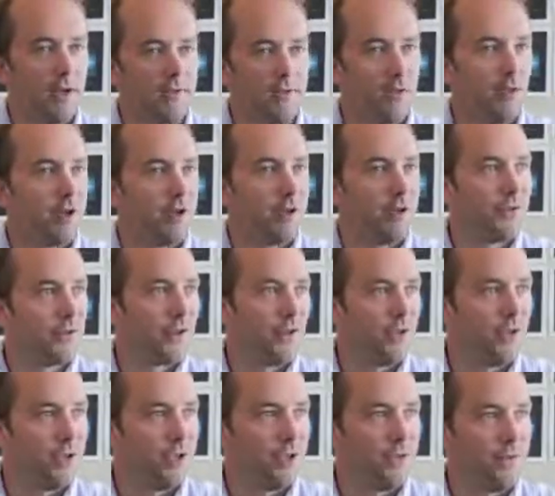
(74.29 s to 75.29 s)
20 or
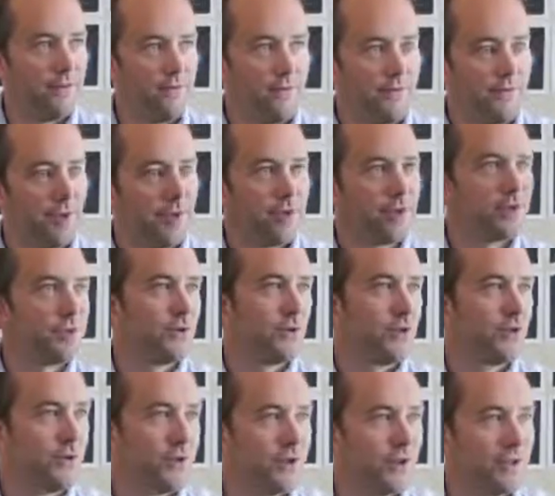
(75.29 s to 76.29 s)

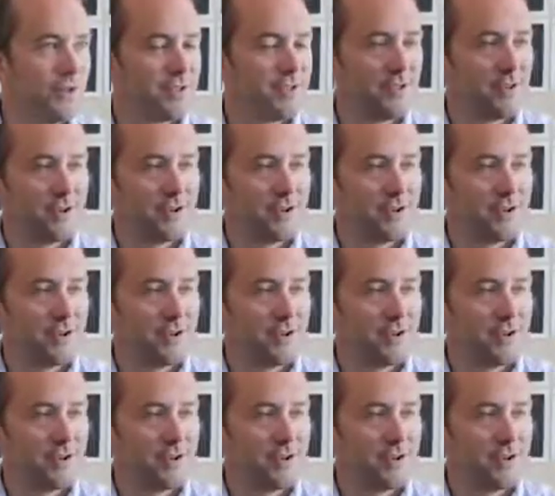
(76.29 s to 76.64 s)
30-story buildings